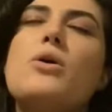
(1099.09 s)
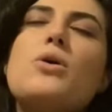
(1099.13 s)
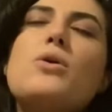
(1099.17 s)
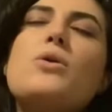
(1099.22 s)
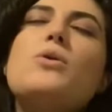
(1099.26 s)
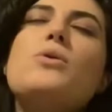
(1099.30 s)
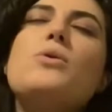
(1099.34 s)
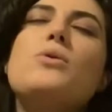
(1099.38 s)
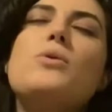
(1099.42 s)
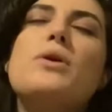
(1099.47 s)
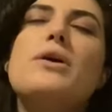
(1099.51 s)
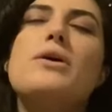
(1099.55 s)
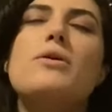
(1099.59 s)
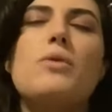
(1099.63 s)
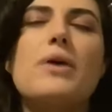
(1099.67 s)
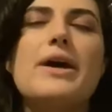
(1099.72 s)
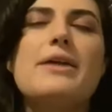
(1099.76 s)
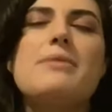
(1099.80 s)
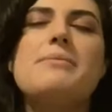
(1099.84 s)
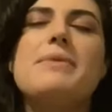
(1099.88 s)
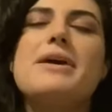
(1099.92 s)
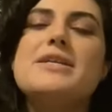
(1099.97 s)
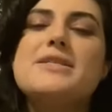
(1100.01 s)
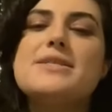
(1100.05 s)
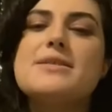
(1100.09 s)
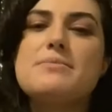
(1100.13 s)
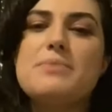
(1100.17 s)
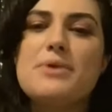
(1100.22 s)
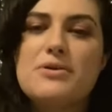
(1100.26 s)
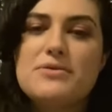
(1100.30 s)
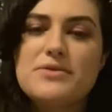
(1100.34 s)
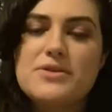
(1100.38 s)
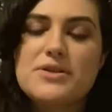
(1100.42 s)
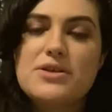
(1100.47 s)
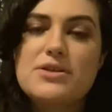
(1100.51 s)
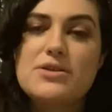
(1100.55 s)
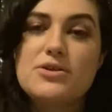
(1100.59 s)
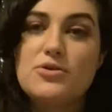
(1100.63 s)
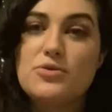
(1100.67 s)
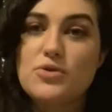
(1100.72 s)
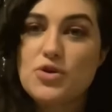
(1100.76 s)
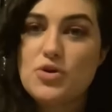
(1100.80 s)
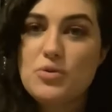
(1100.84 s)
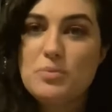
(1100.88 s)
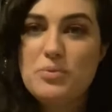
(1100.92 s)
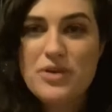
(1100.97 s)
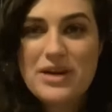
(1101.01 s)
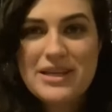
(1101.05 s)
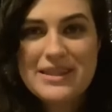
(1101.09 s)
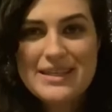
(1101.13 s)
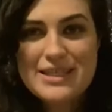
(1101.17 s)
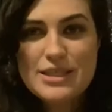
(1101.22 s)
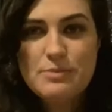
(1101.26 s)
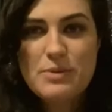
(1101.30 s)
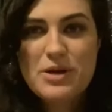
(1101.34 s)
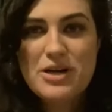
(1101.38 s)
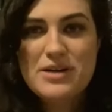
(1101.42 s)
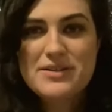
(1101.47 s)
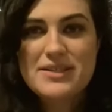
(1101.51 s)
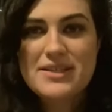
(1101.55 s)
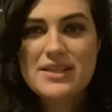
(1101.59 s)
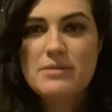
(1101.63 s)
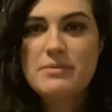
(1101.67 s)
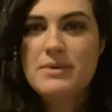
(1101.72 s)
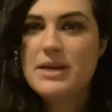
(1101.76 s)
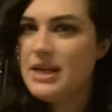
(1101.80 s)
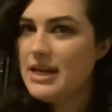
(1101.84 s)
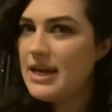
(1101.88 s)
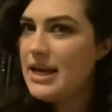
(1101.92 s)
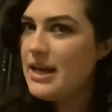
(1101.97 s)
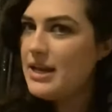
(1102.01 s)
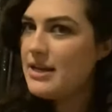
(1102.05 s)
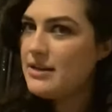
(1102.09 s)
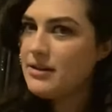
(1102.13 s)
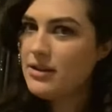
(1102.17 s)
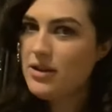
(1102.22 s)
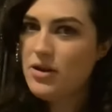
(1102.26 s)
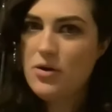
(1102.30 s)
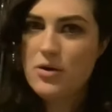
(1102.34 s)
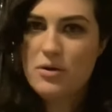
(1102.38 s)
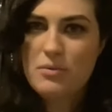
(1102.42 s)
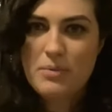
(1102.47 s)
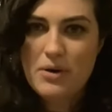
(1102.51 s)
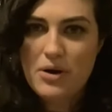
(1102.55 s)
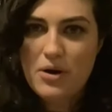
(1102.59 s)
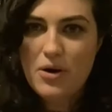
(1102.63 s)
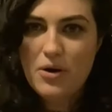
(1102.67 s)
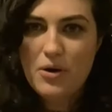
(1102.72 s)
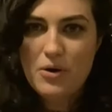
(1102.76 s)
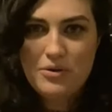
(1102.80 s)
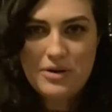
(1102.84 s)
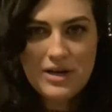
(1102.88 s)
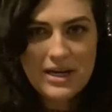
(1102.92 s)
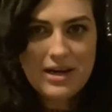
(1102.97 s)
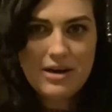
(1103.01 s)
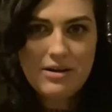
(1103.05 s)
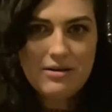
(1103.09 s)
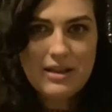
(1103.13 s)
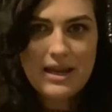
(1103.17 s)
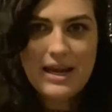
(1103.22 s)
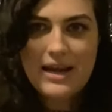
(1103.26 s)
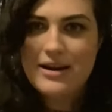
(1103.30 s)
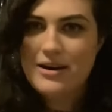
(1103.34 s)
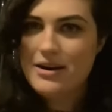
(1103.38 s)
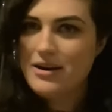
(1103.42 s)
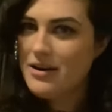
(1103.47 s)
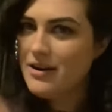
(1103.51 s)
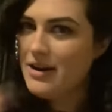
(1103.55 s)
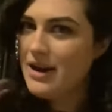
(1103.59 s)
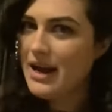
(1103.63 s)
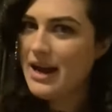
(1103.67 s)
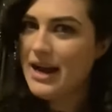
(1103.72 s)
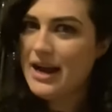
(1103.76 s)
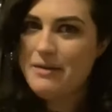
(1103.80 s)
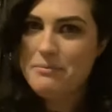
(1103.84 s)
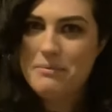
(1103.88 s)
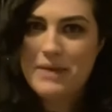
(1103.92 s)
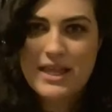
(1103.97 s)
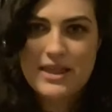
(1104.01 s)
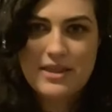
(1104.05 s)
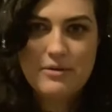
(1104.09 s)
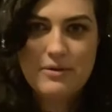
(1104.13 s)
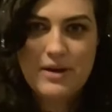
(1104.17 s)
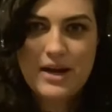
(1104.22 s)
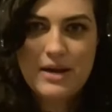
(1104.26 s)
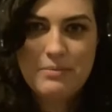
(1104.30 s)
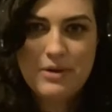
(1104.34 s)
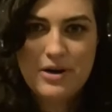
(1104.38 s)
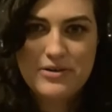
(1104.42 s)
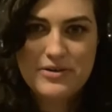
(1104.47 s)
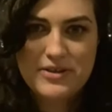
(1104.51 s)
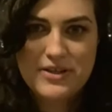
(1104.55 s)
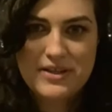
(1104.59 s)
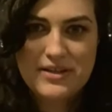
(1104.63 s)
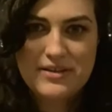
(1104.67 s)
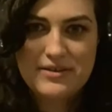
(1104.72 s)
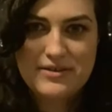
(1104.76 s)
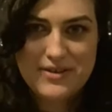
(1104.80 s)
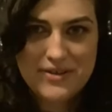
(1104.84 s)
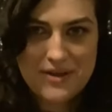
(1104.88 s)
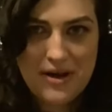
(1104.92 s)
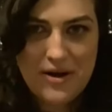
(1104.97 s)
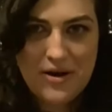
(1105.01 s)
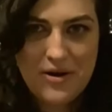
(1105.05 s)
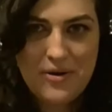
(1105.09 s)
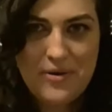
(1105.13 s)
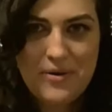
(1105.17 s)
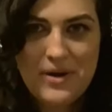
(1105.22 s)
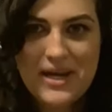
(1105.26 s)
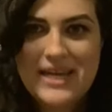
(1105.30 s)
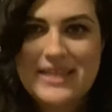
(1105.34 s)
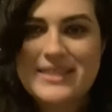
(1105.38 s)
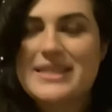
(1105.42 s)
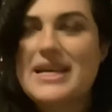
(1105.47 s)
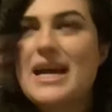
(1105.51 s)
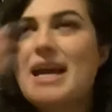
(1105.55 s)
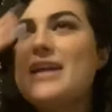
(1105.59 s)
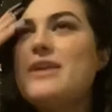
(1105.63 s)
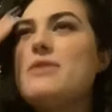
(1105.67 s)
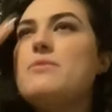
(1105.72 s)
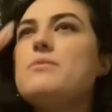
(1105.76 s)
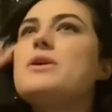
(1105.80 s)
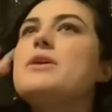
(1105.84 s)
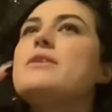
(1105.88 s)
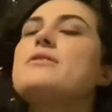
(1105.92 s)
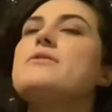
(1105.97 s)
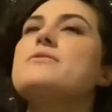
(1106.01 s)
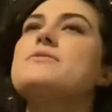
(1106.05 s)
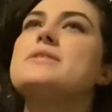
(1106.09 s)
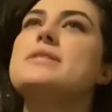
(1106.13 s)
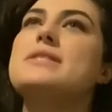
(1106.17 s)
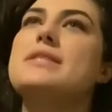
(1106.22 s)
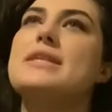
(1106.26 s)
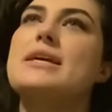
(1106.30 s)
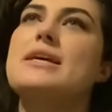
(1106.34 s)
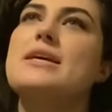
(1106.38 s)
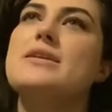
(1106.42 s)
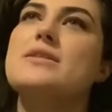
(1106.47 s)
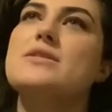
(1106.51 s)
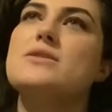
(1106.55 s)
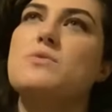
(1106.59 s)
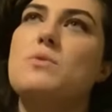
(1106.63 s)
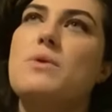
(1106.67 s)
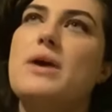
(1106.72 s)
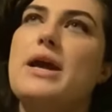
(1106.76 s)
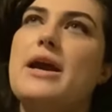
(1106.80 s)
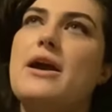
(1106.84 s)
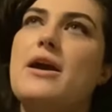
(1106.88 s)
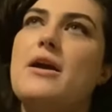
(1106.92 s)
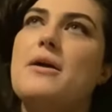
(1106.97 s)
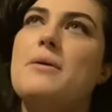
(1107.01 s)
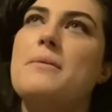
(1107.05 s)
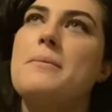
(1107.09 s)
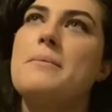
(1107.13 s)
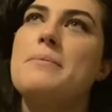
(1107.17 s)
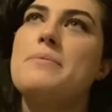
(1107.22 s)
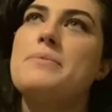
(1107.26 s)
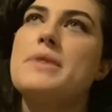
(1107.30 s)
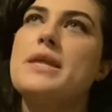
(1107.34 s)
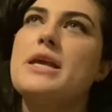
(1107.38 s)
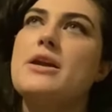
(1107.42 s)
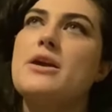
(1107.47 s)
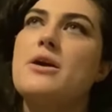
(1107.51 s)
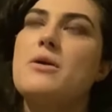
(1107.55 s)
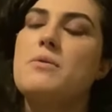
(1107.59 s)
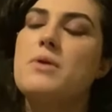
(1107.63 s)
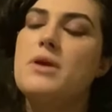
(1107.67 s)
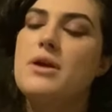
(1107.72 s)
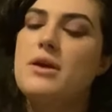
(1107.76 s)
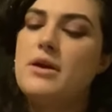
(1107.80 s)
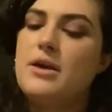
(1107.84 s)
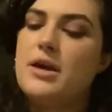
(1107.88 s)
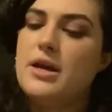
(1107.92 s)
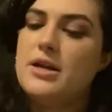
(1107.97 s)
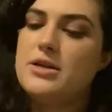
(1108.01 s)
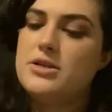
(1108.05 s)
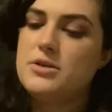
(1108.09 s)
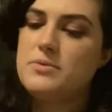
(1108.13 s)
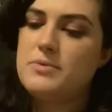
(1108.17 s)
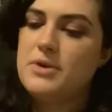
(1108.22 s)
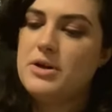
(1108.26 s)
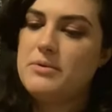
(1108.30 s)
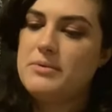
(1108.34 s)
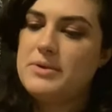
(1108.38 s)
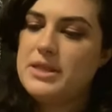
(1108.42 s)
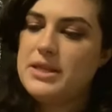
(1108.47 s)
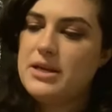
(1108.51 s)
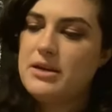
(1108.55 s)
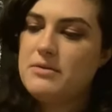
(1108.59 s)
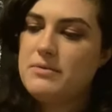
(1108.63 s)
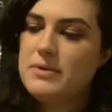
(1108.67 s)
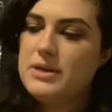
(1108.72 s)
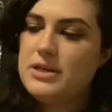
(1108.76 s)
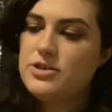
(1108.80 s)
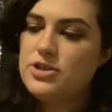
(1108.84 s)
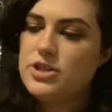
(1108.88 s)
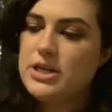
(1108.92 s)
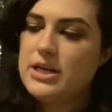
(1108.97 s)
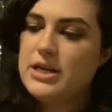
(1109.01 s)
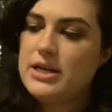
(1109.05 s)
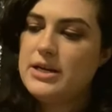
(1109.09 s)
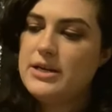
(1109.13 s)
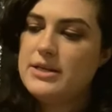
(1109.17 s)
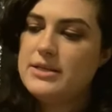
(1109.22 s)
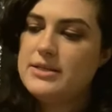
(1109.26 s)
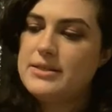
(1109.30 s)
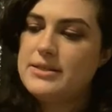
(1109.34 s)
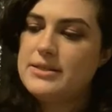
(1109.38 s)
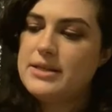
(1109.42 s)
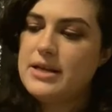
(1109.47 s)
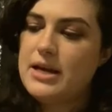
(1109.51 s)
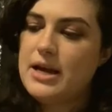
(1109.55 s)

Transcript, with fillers: Who? What am I supposed to do? You bring this person to me." And lo and behold, a year later, I met the right person. So it's kind of one of those things where you know, I do work with the Orishas.